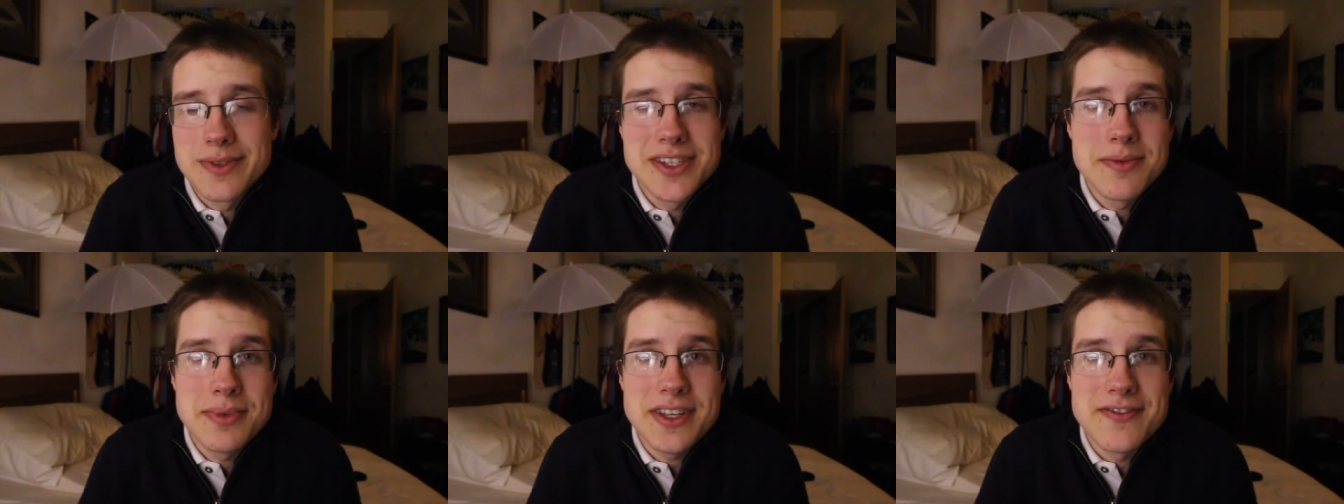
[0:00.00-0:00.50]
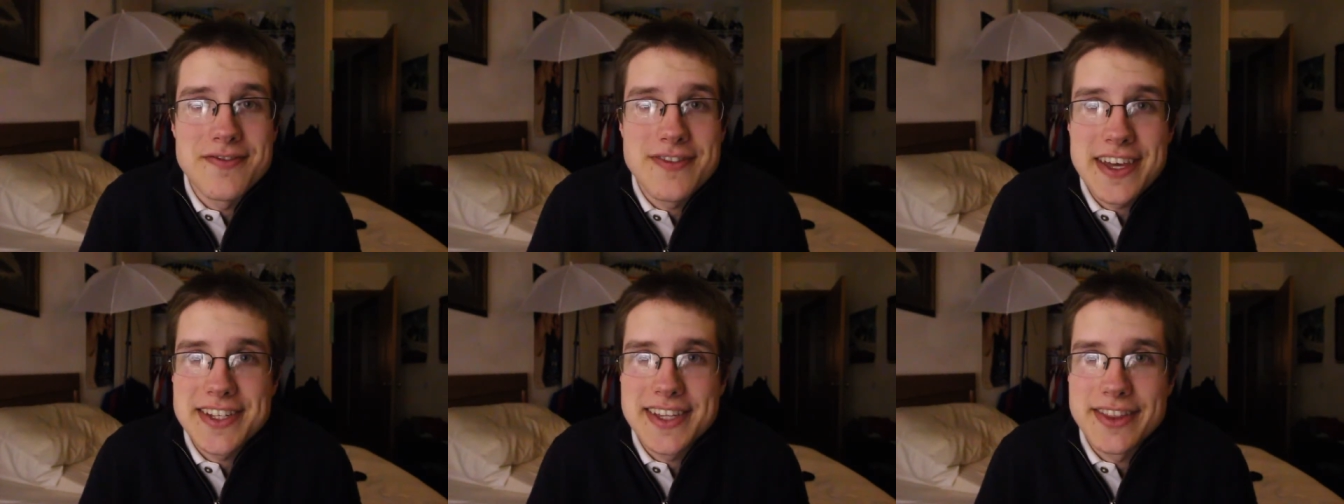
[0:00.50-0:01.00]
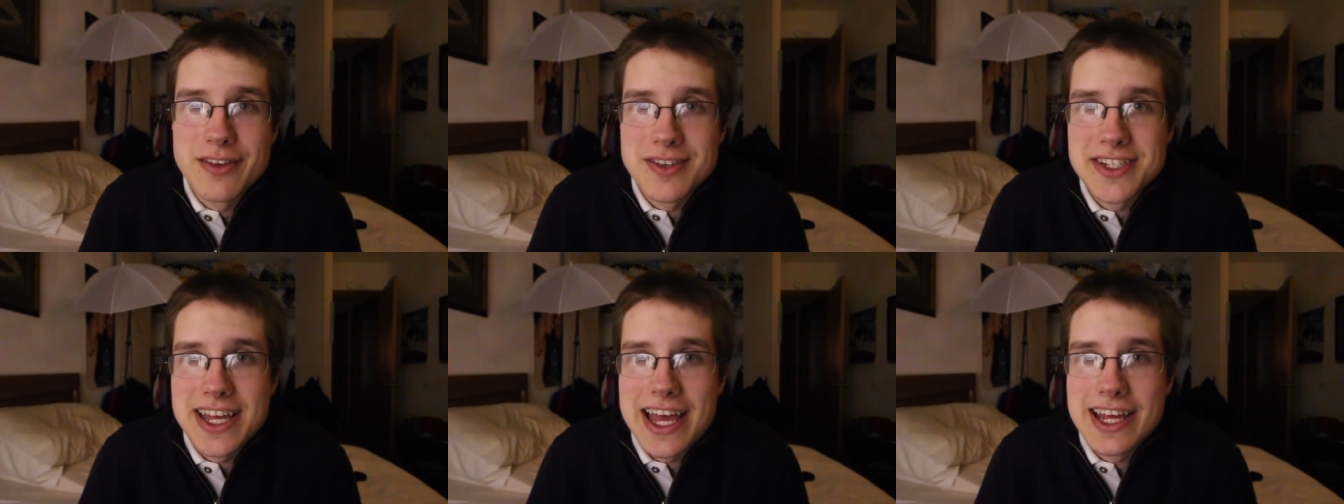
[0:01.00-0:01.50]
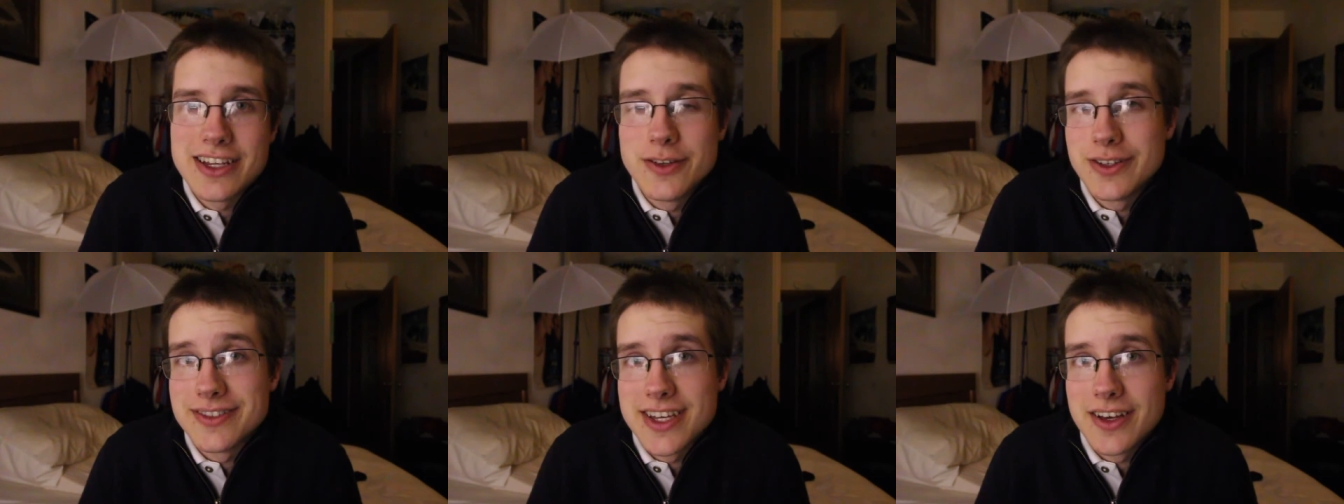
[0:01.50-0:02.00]
When somebody fakes that they're sad and you
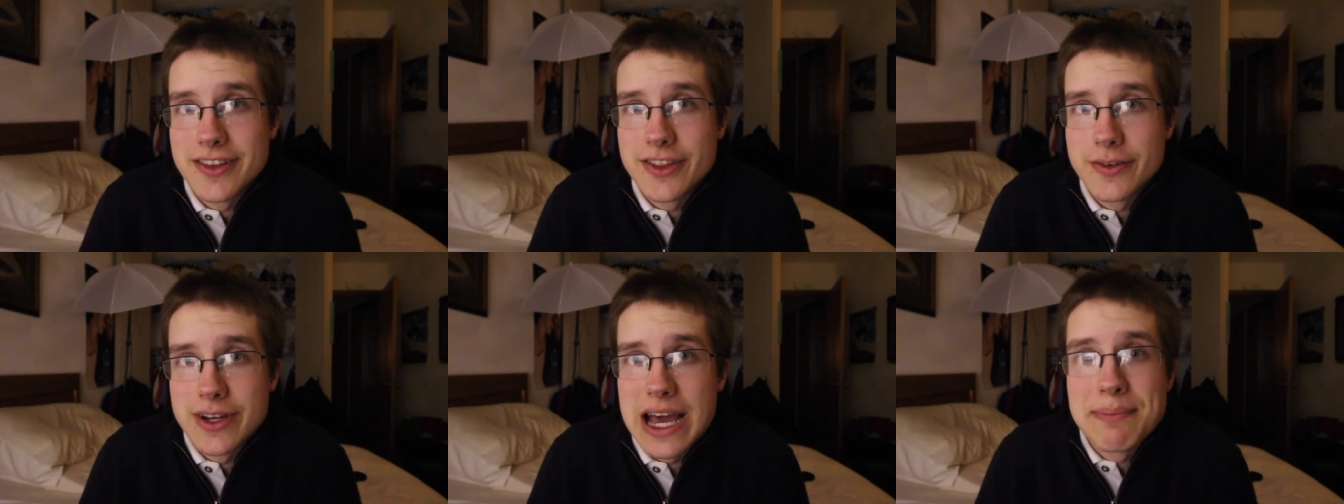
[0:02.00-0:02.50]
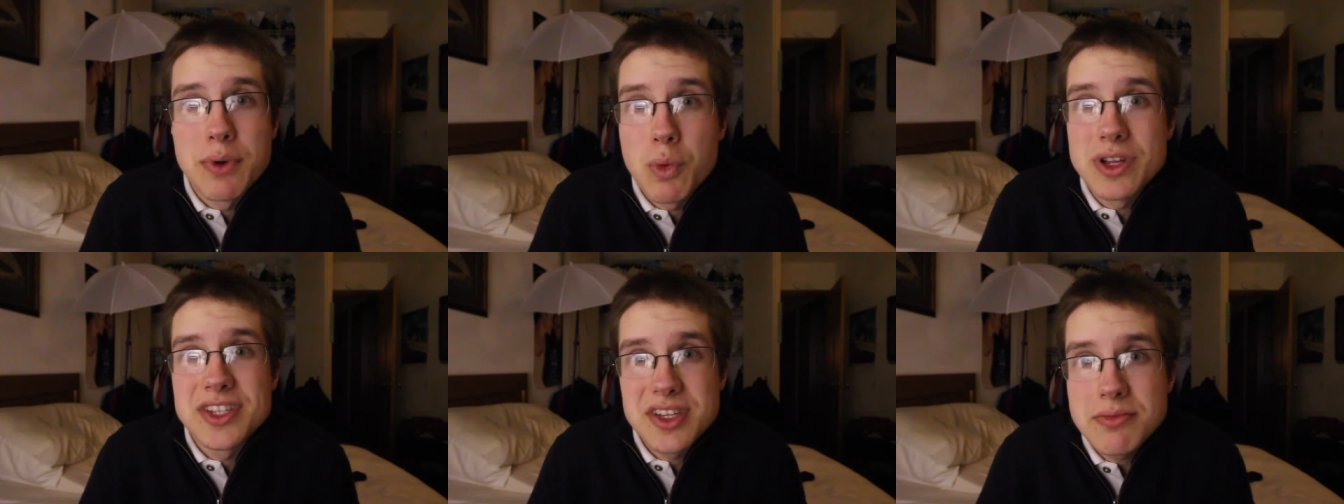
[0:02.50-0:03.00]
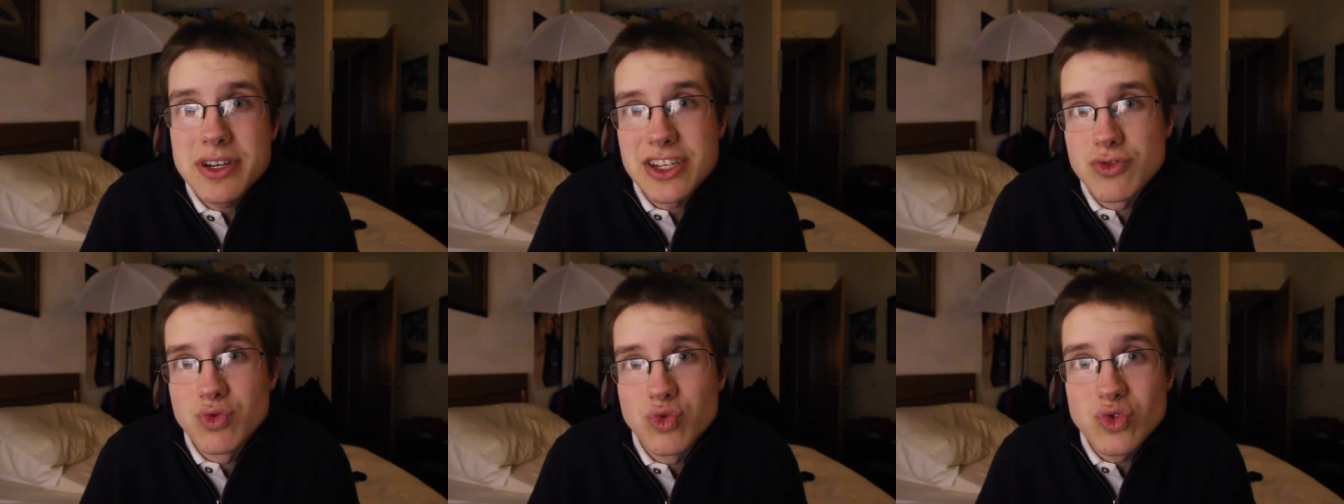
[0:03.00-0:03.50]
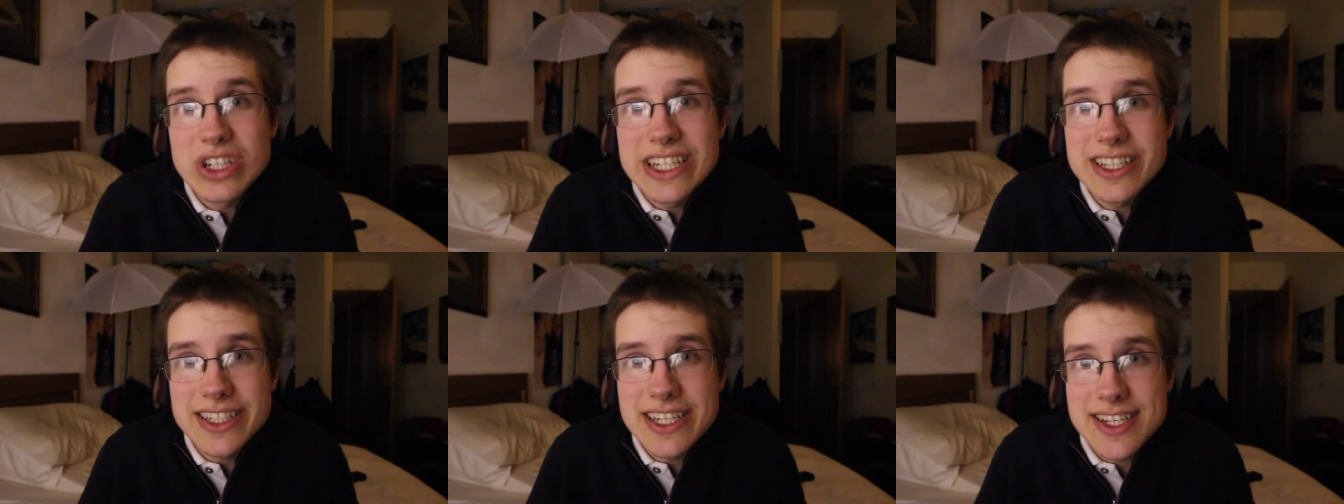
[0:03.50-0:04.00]
can tell that they're not, but when somebody's
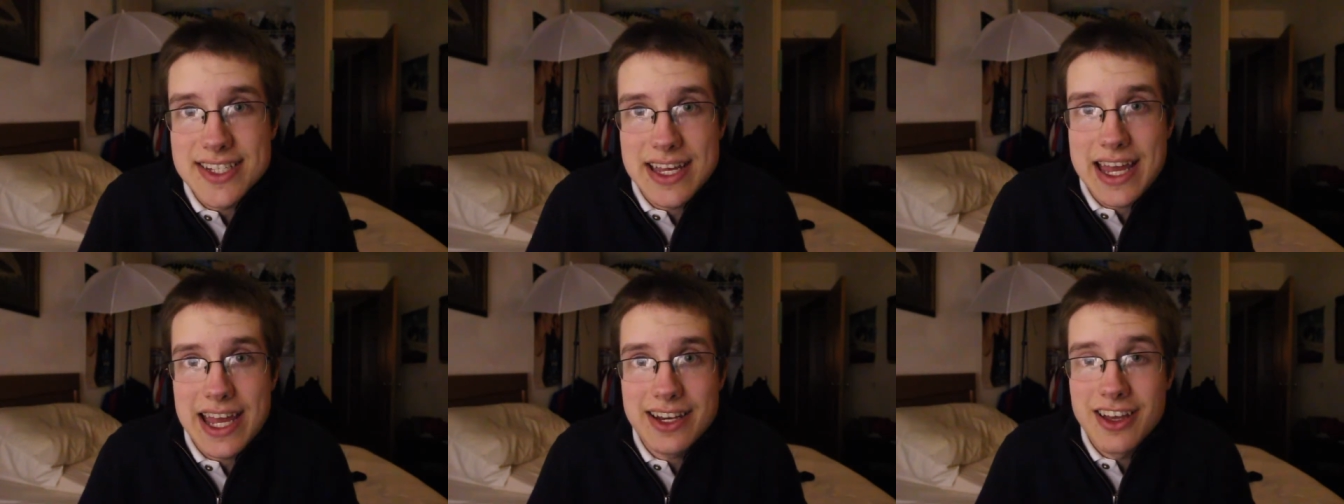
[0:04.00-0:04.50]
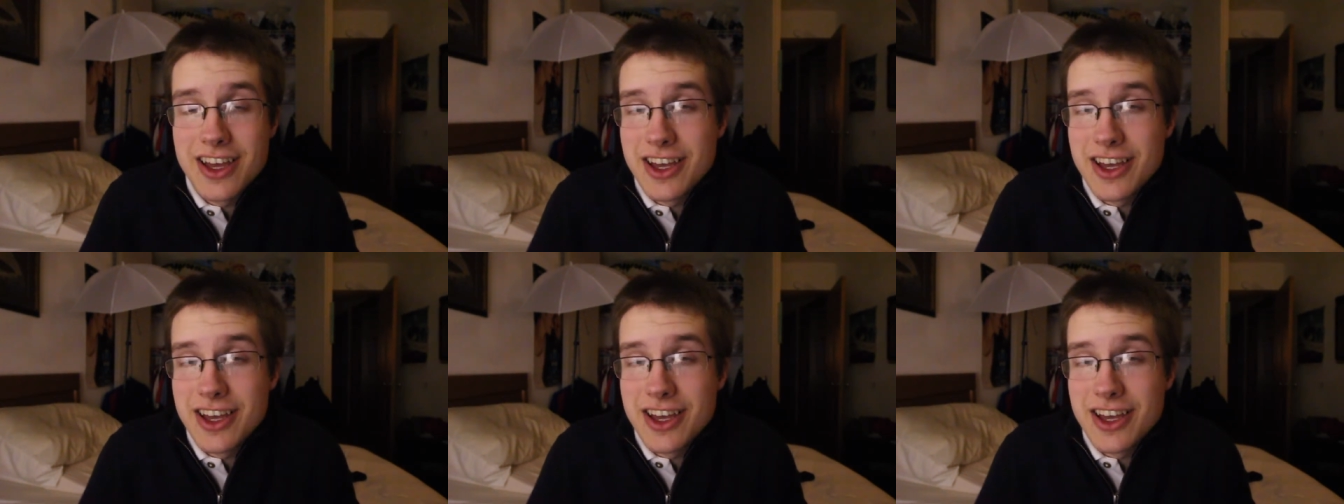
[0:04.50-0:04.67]
really sad,